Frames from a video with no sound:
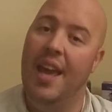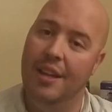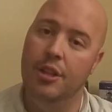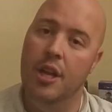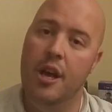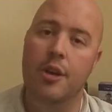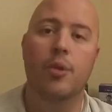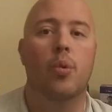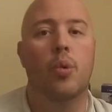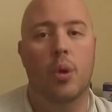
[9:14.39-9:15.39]
and
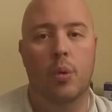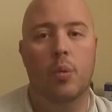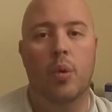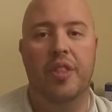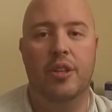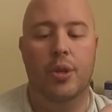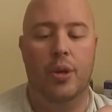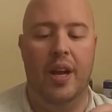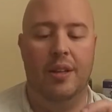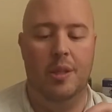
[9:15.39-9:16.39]
long, or what they
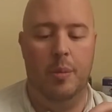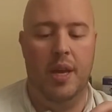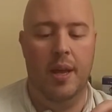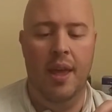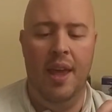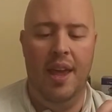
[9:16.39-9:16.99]
turn out to be.